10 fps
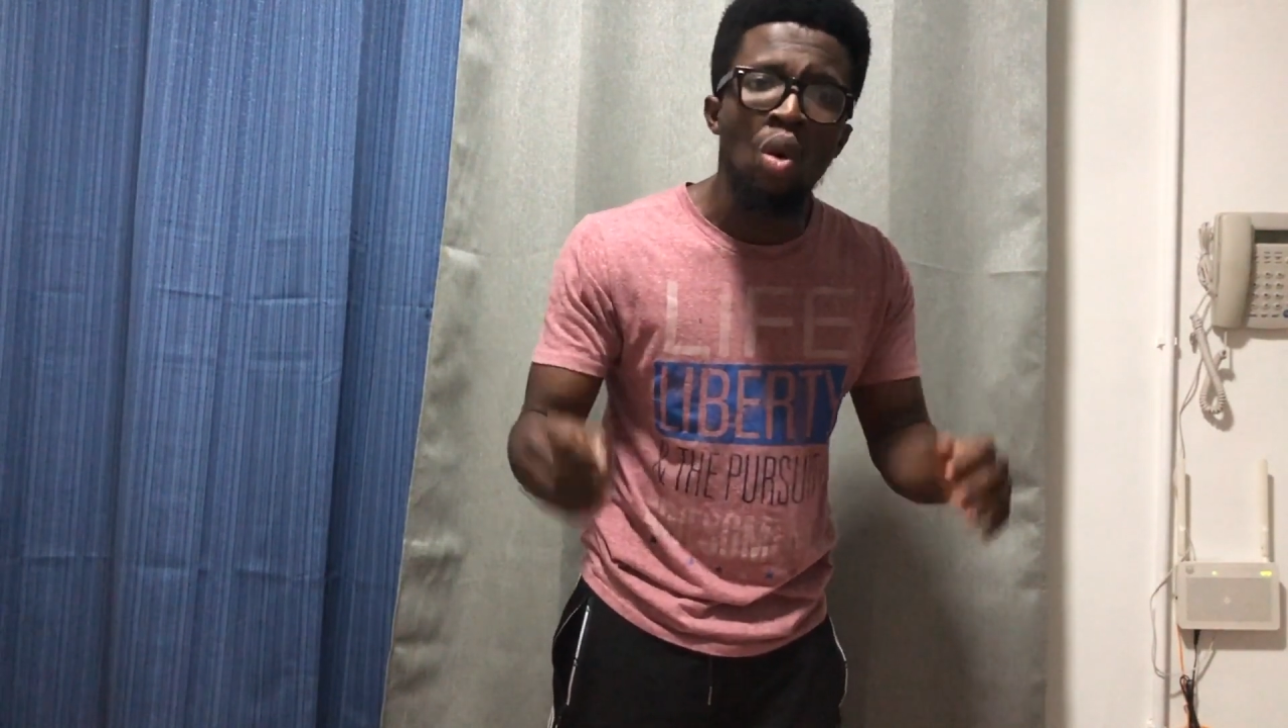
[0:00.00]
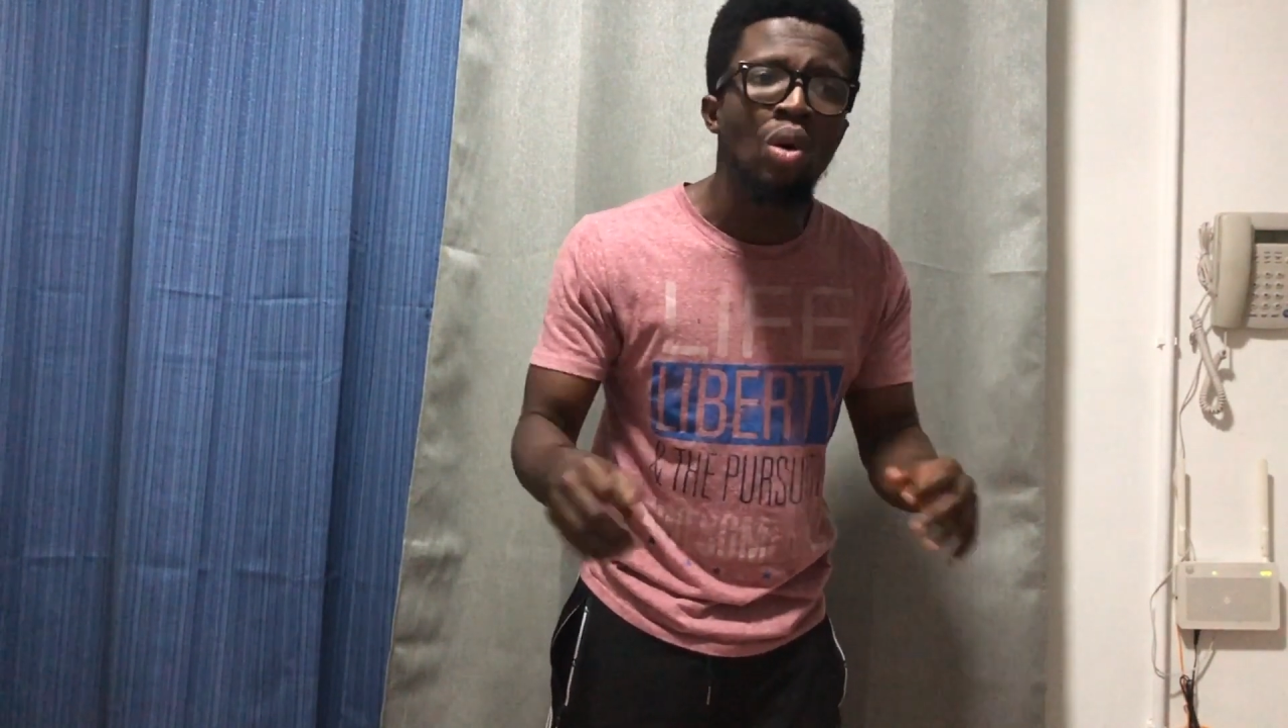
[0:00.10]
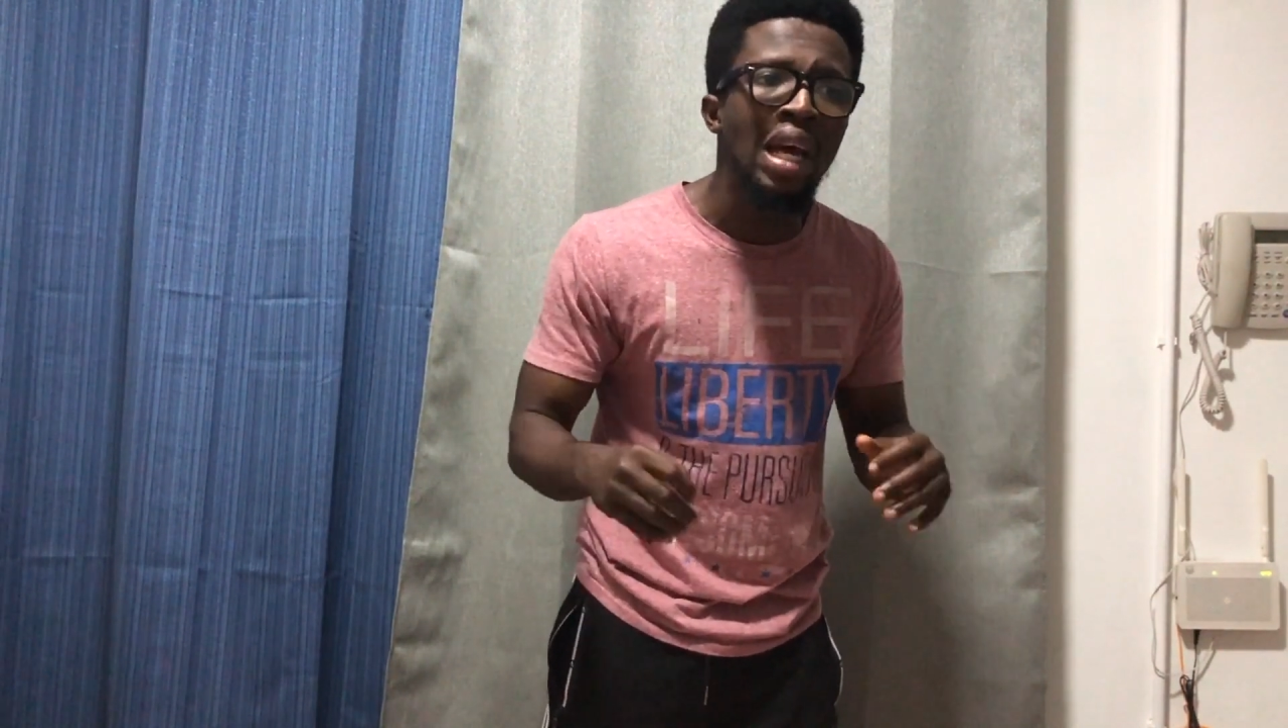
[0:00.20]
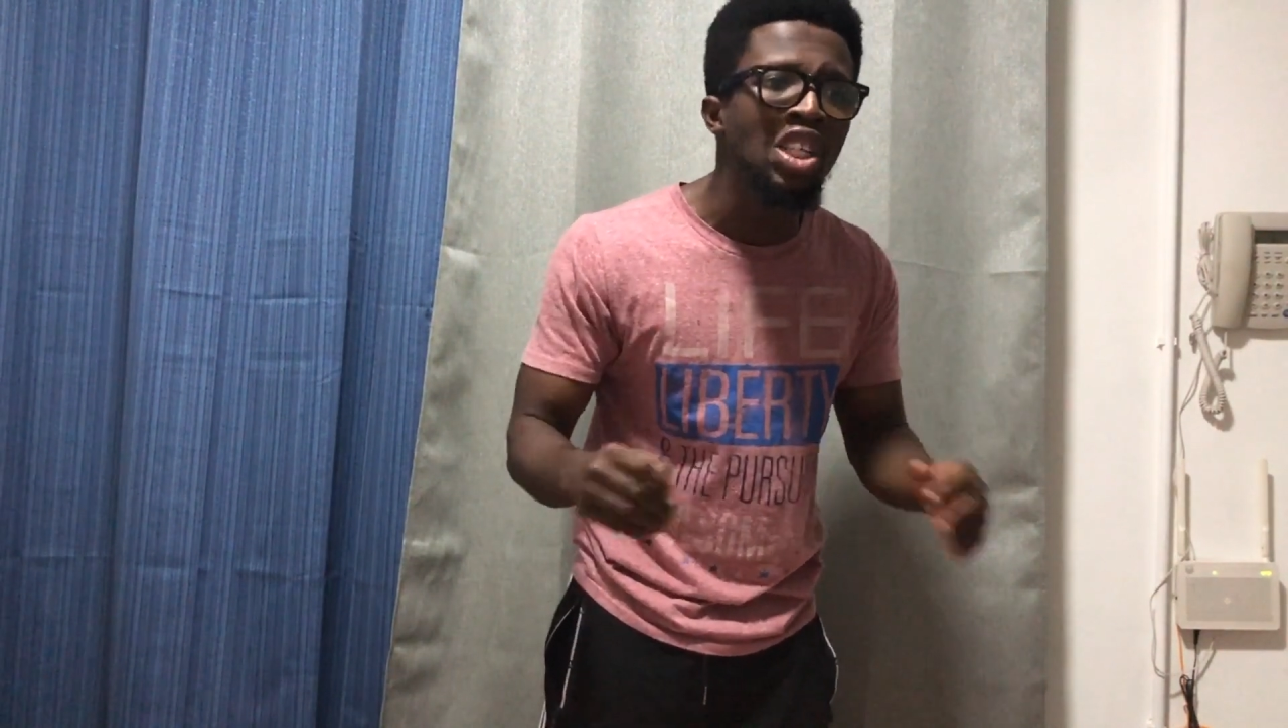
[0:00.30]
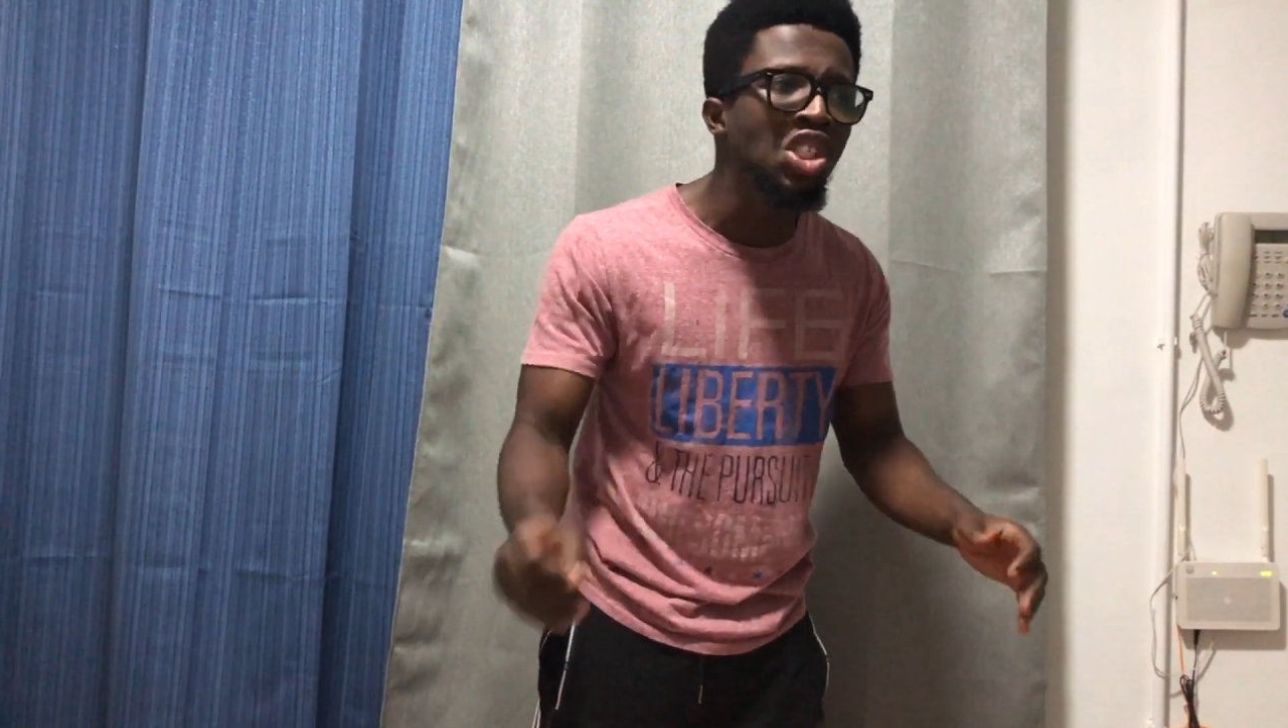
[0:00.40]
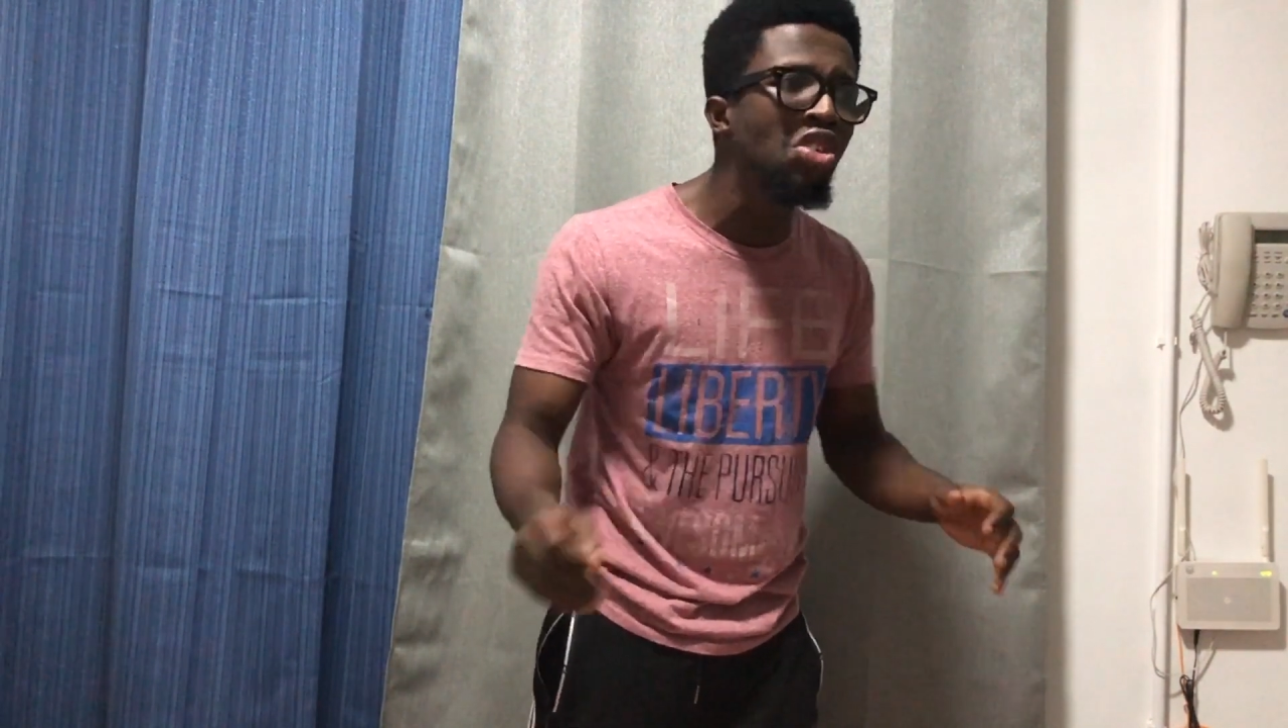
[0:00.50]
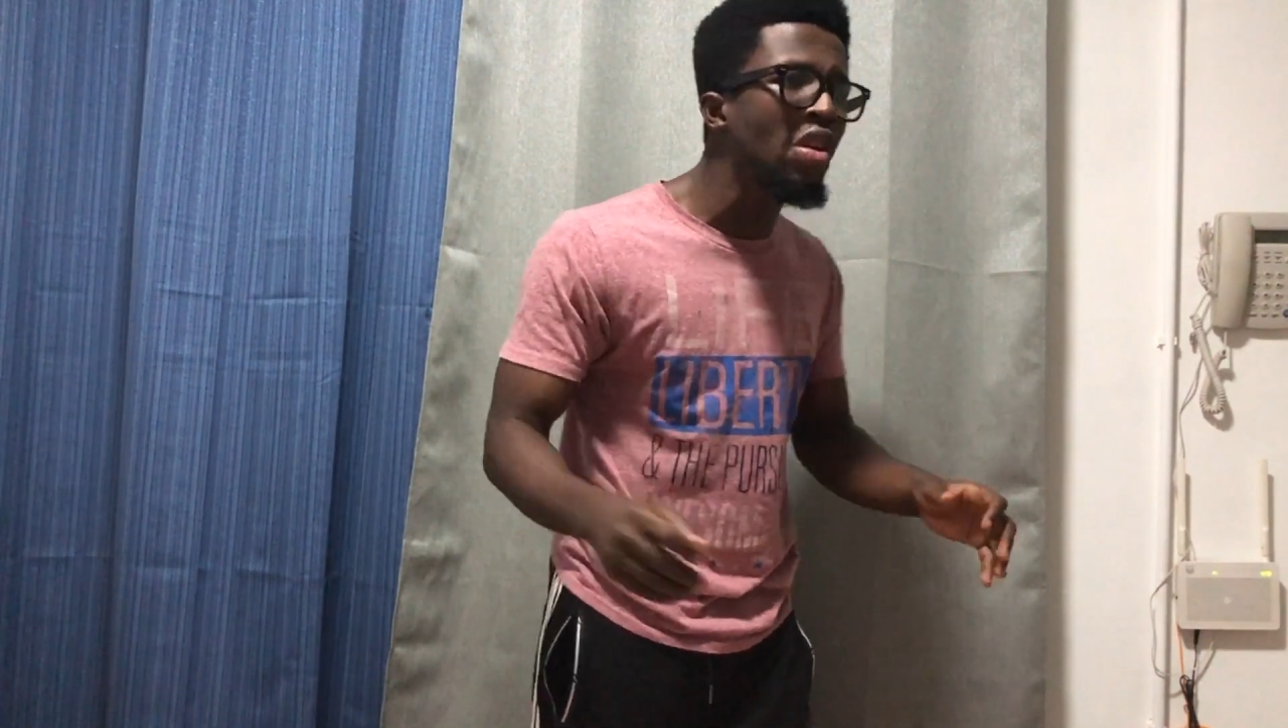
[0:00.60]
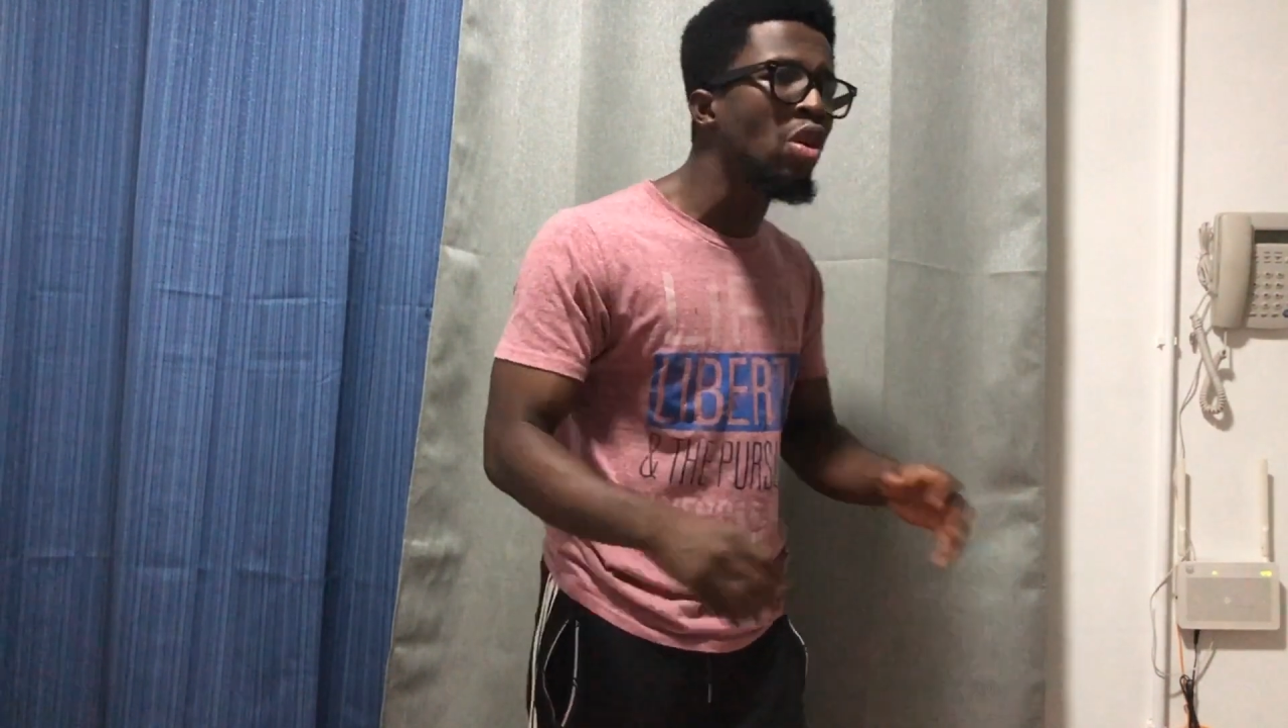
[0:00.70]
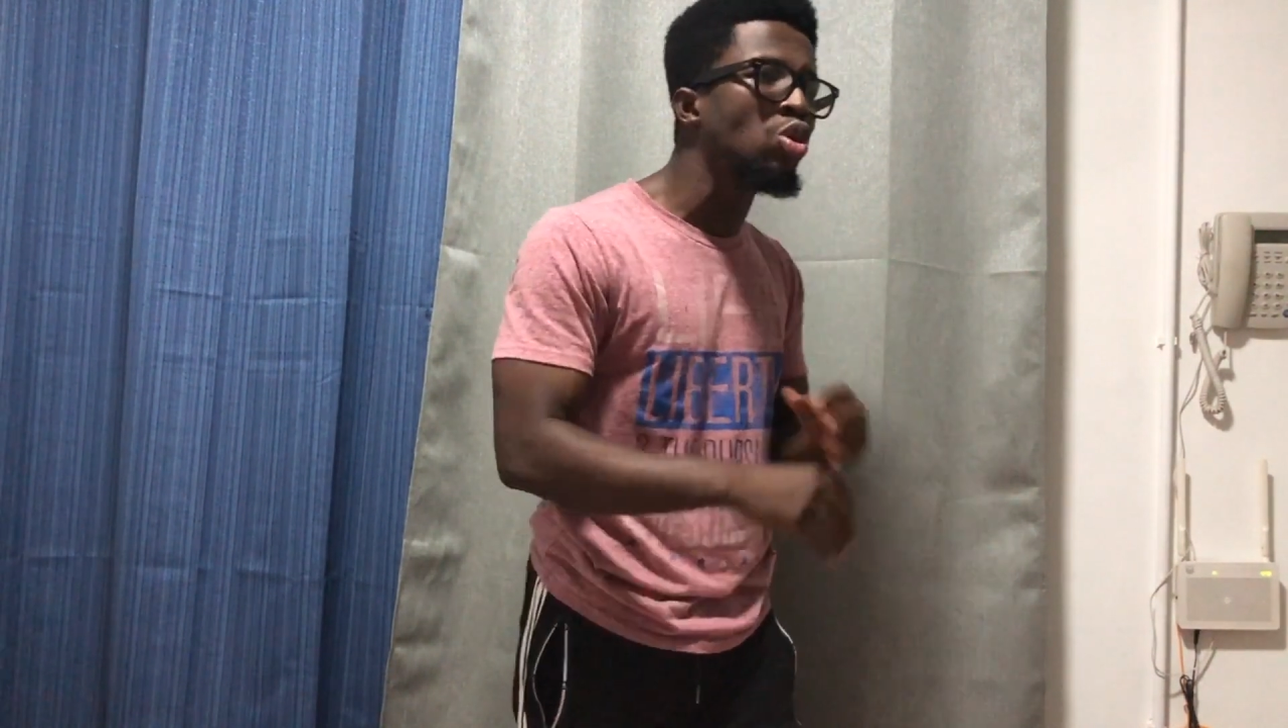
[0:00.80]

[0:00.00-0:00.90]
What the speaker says: or Nigerian